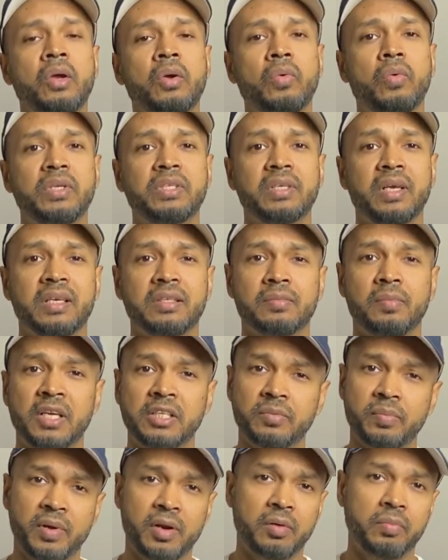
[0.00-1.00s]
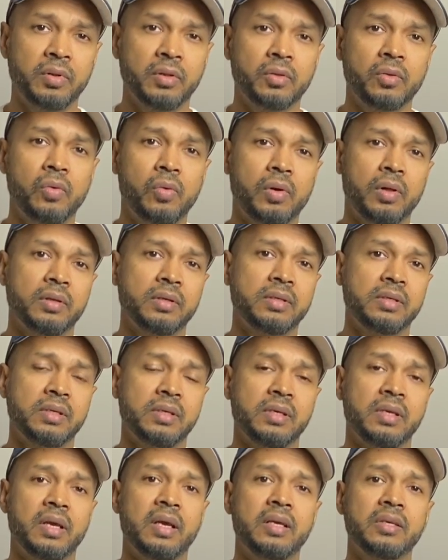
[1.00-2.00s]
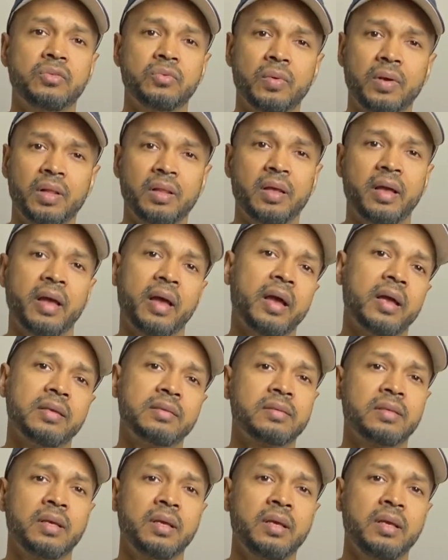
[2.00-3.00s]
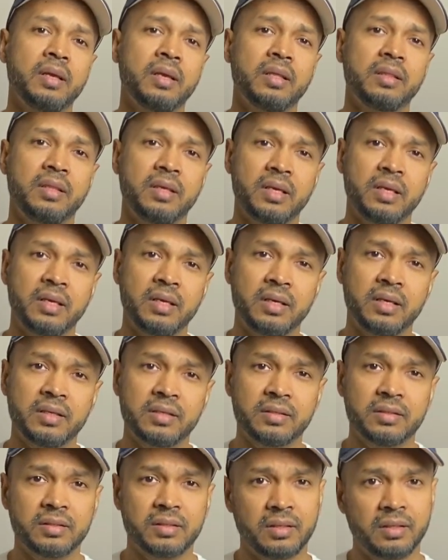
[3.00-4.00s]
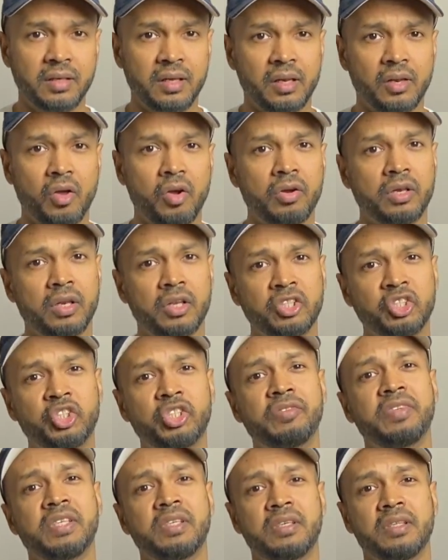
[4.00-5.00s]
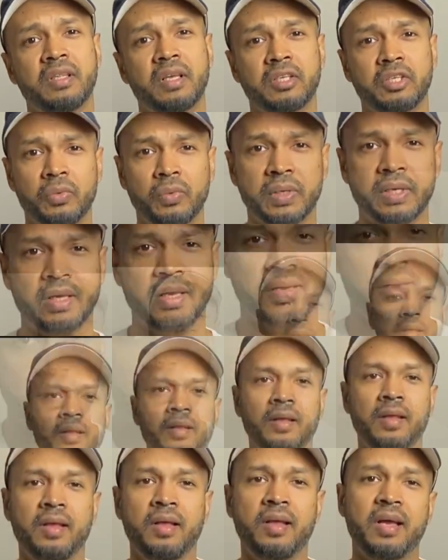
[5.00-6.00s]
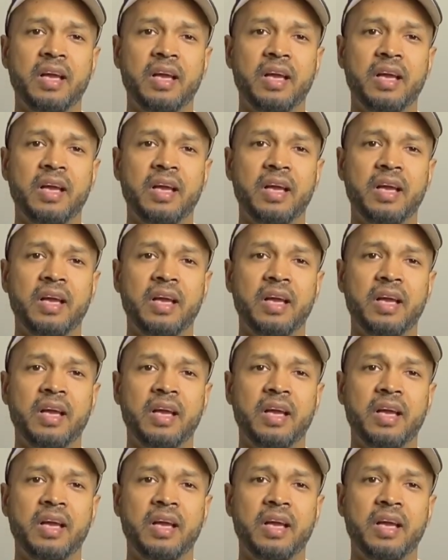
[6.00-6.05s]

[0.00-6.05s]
which has much better build quality as well as the longevity that you will get out of it.